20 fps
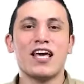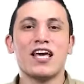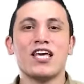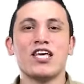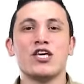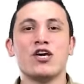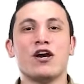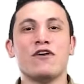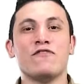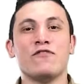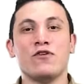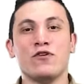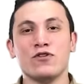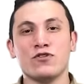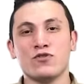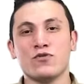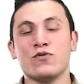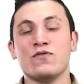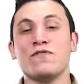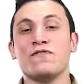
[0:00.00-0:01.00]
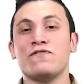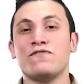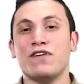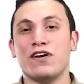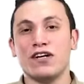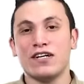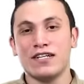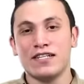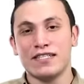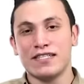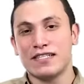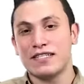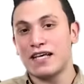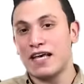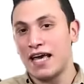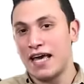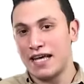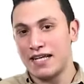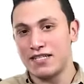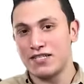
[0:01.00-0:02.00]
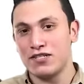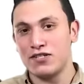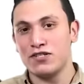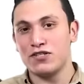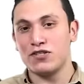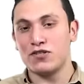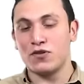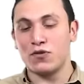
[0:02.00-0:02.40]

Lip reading: You have also various answers